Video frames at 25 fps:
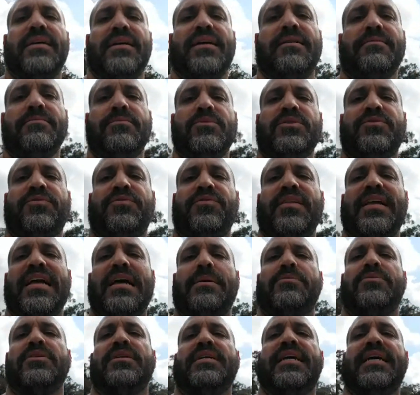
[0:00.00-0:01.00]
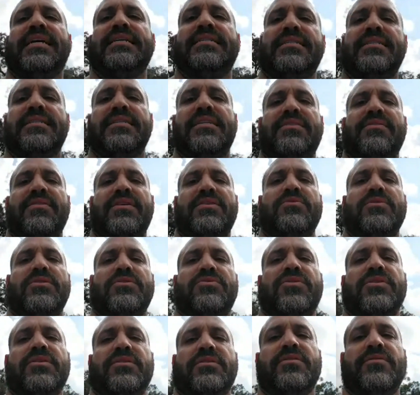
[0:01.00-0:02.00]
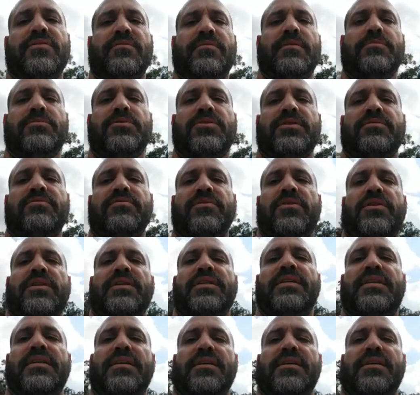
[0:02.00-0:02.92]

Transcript: I was flabbergasted. EBS was critical of the membership voting. He